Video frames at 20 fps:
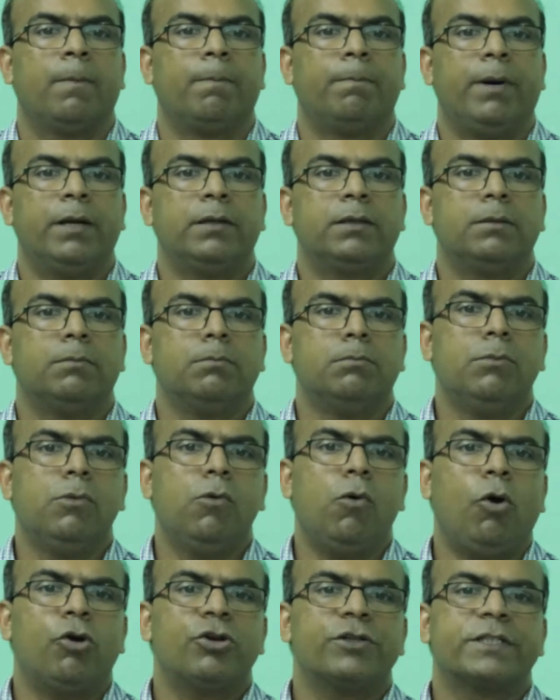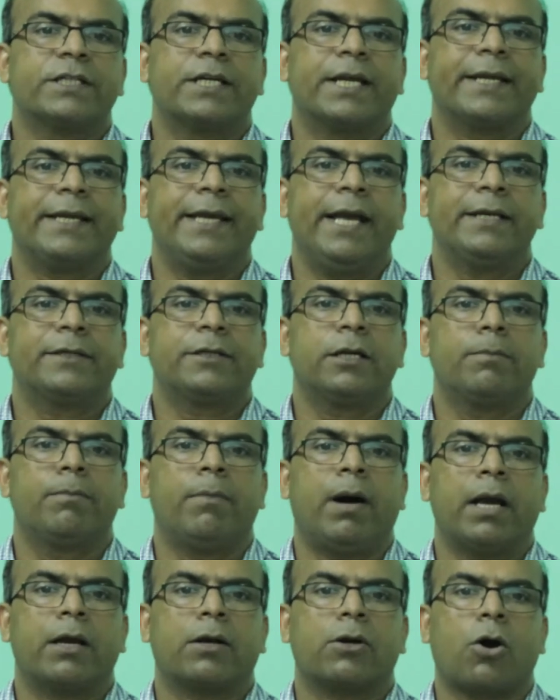But muons
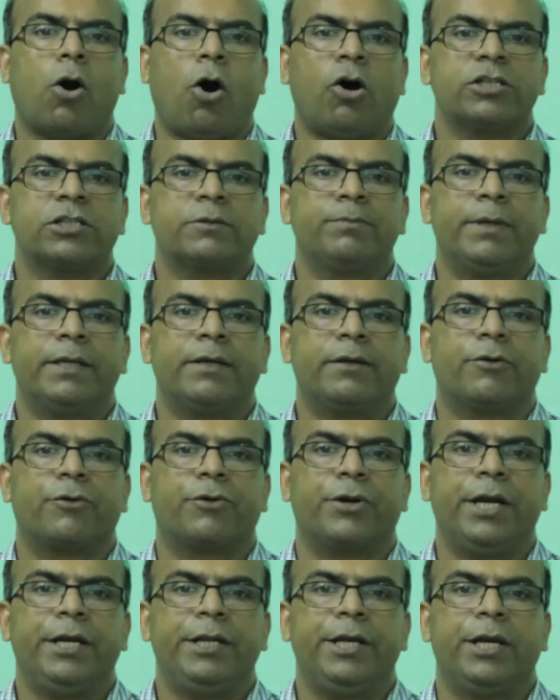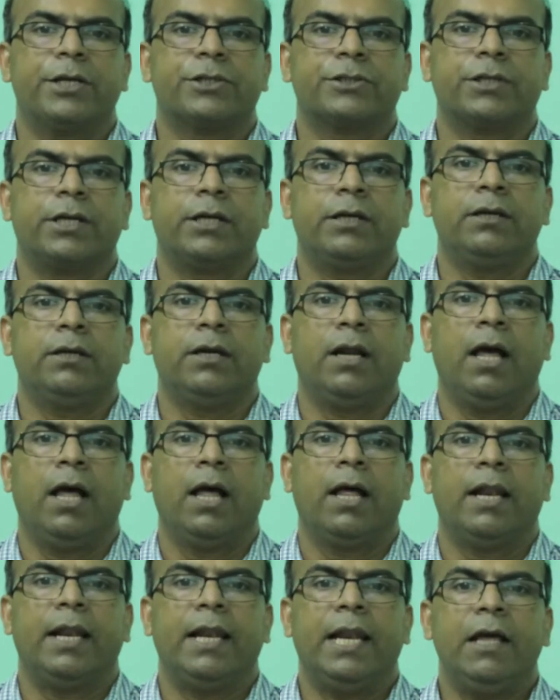created by cosmic radiation
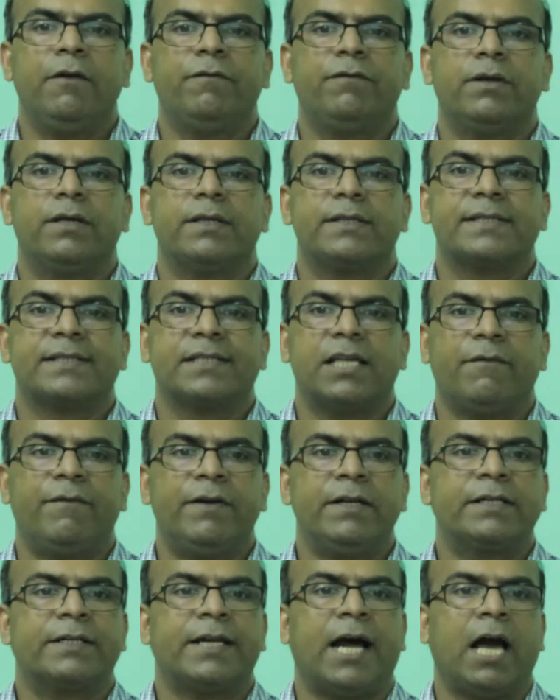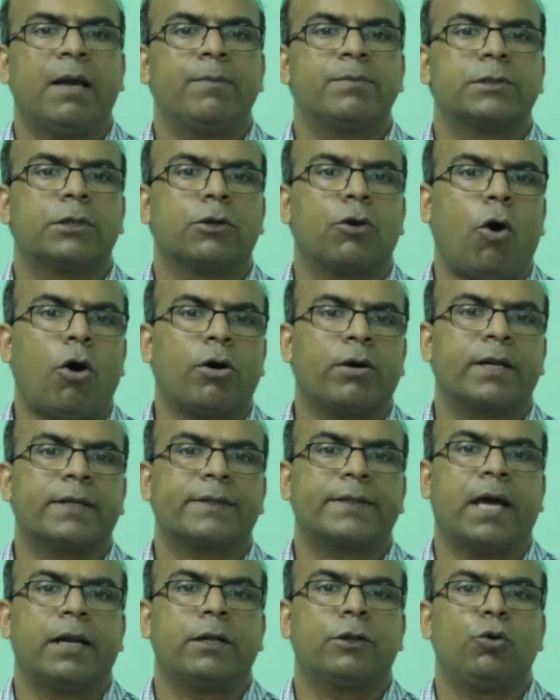live 7 times
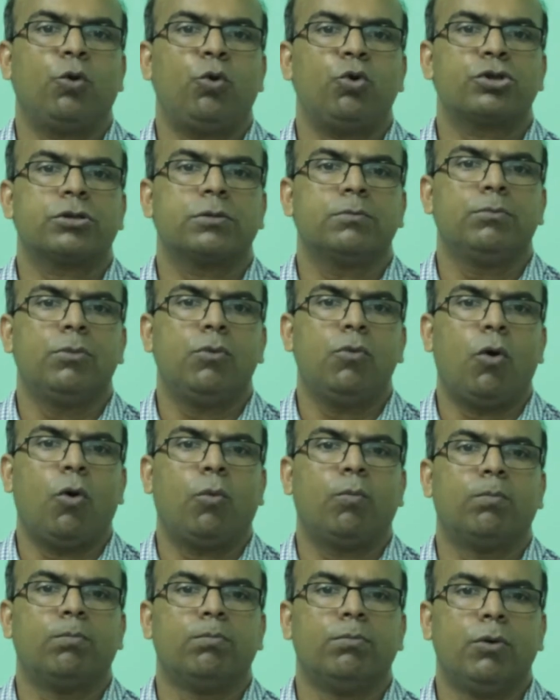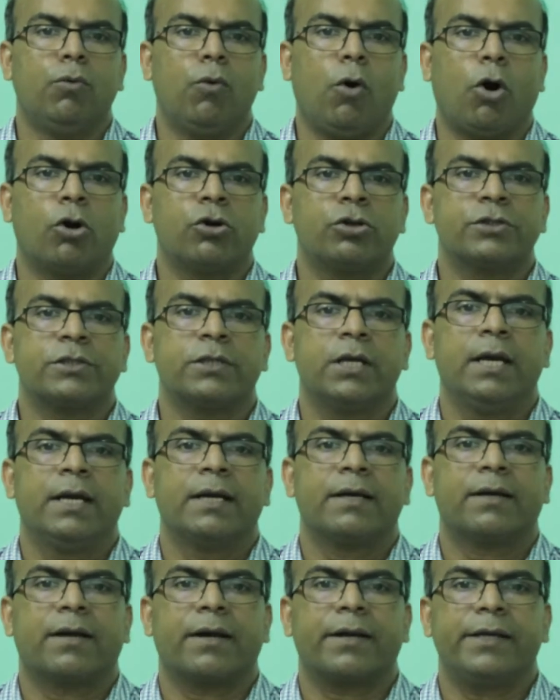longer than those muons
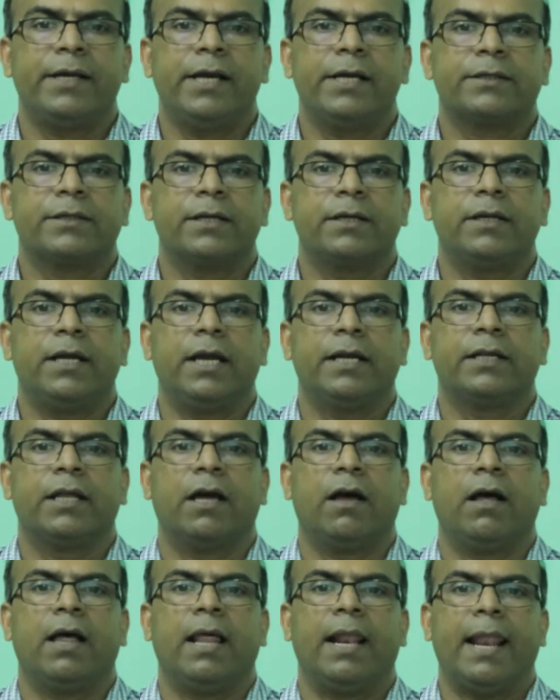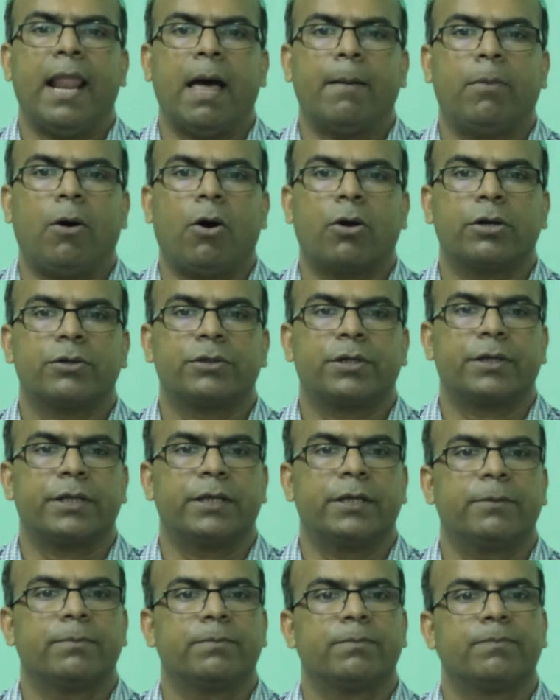created in the laboratory.